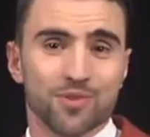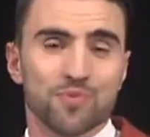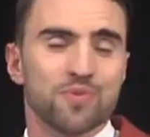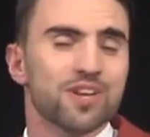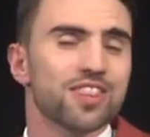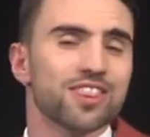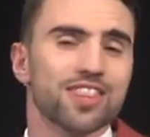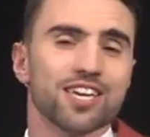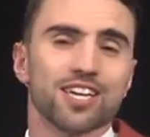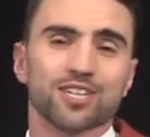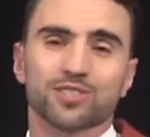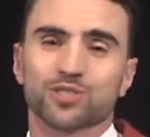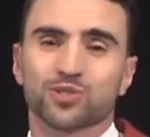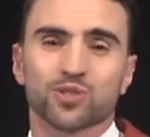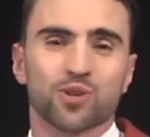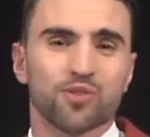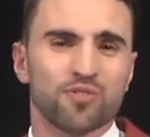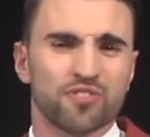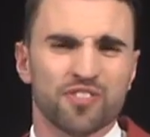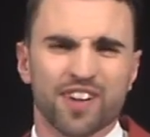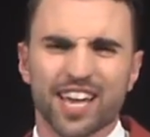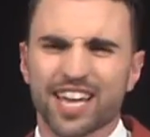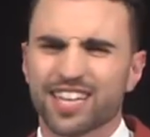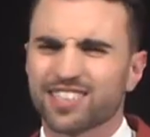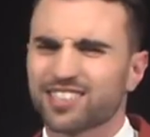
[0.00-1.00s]
We think it's all
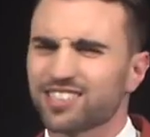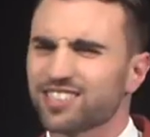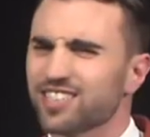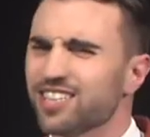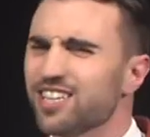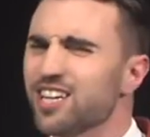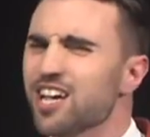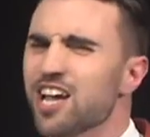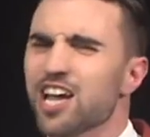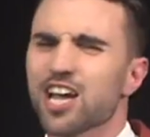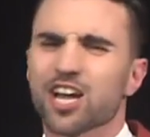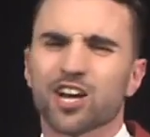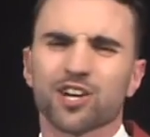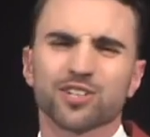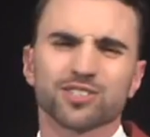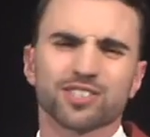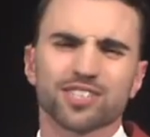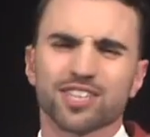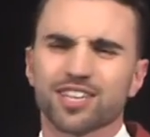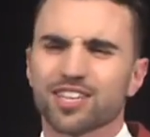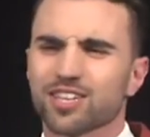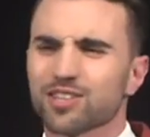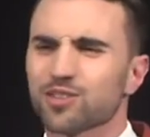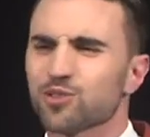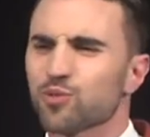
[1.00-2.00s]
fancy because
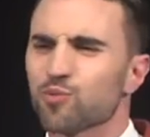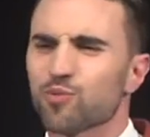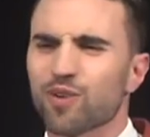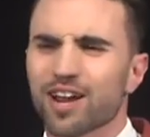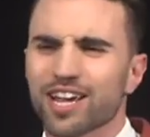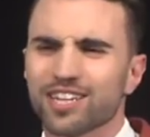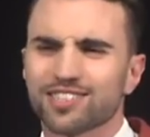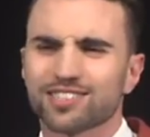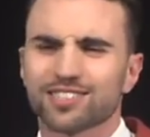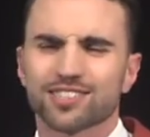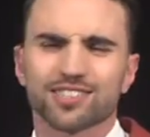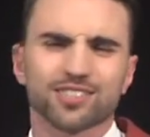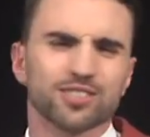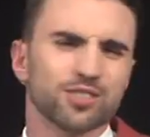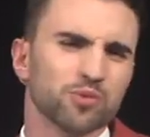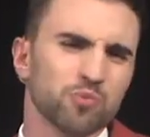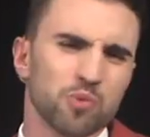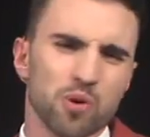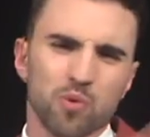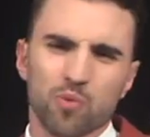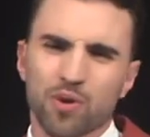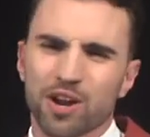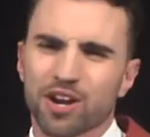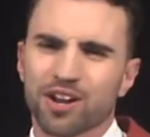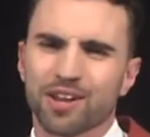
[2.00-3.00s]
of the races and
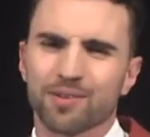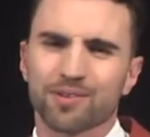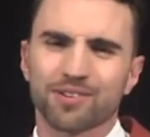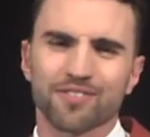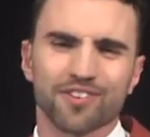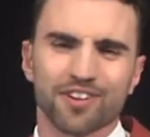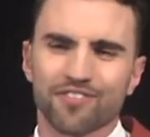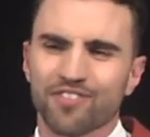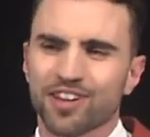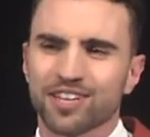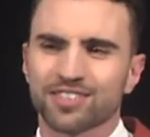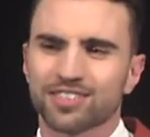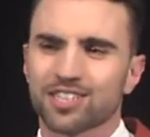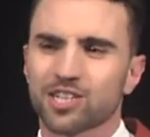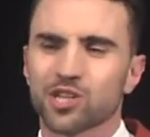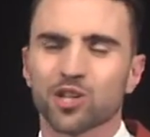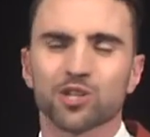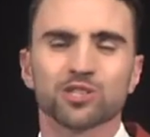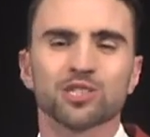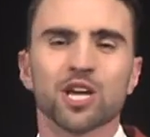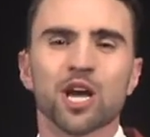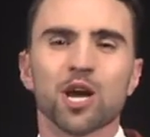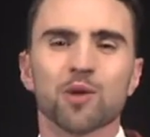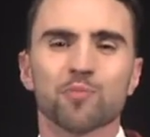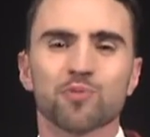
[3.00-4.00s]
we're wearing fancy
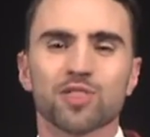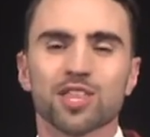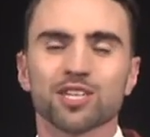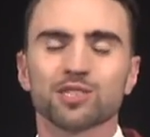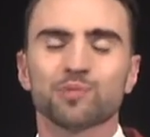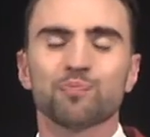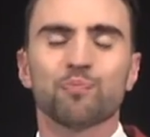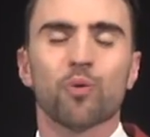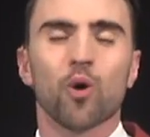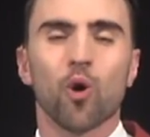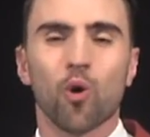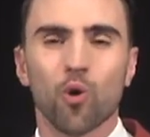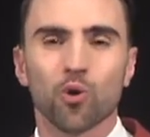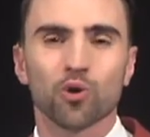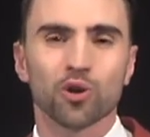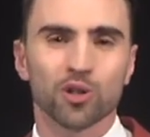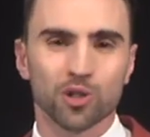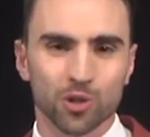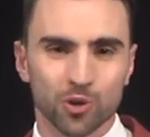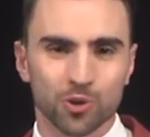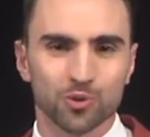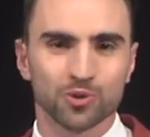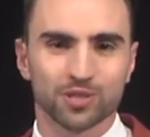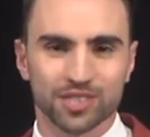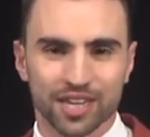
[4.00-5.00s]
clothes. But there's
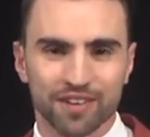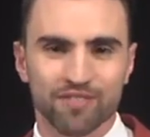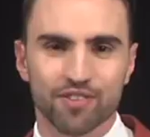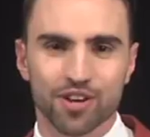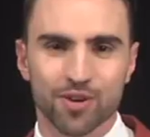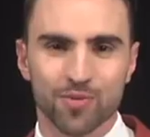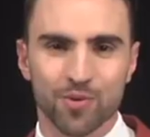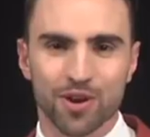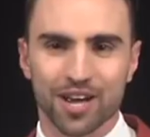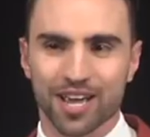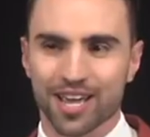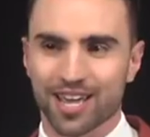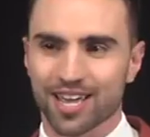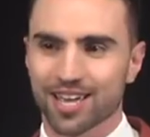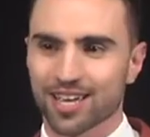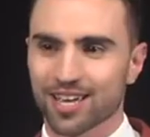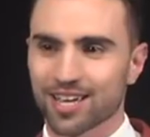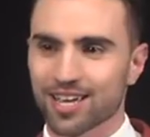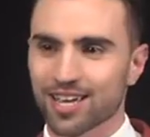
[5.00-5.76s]
port-a-loos everywhere.